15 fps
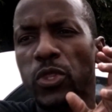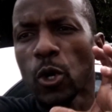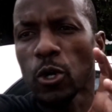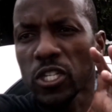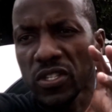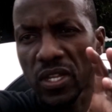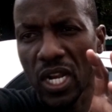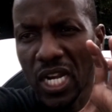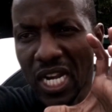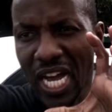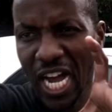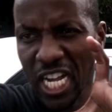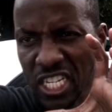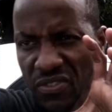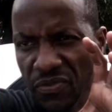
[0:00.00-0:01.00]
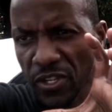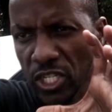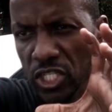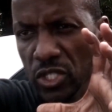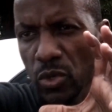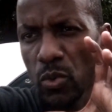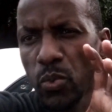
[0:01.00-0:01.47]
those large
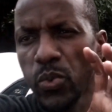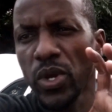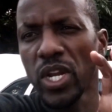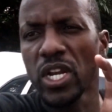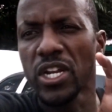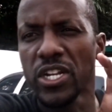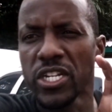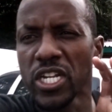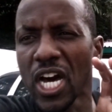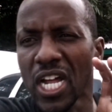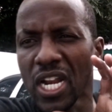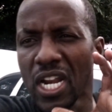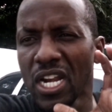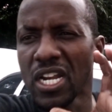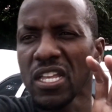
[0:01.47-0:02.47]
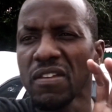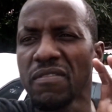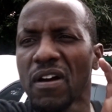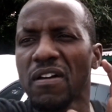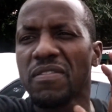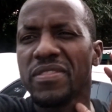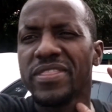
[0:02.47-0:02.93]
fish will not
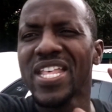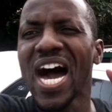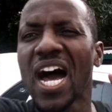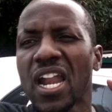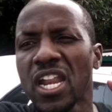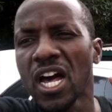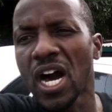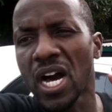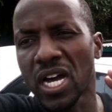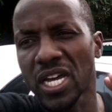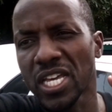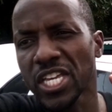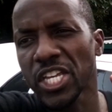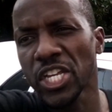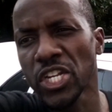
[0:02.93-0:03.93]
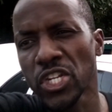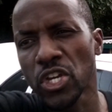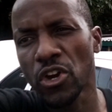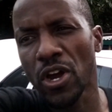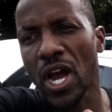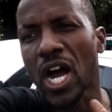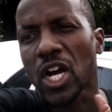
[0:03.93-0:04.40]
live that long in
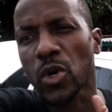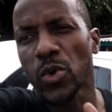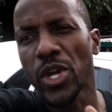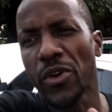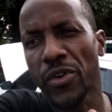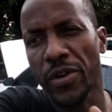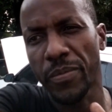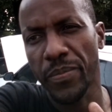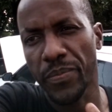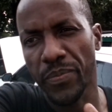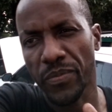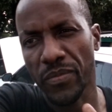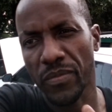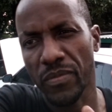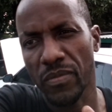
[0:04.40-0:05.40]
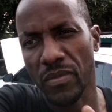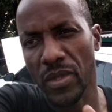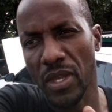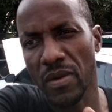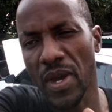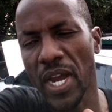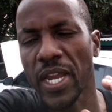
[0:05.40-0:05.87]
your aquarium,
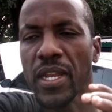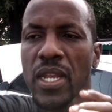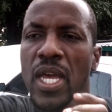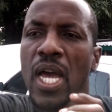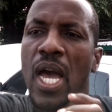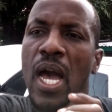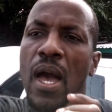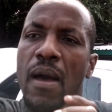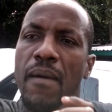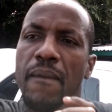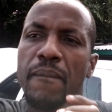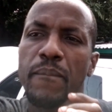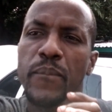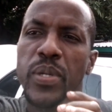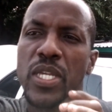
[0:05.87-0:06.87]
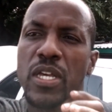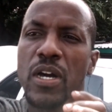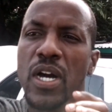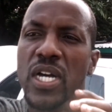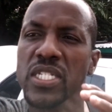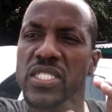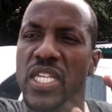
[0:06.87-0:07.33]
right?
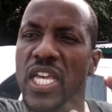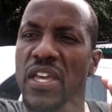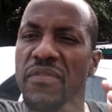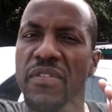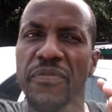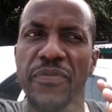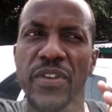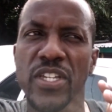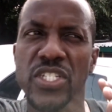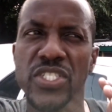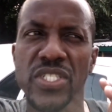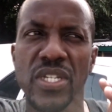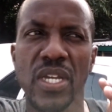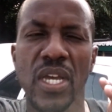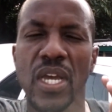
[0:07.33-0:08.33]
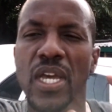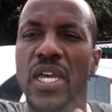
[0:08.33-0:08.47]
Because every fish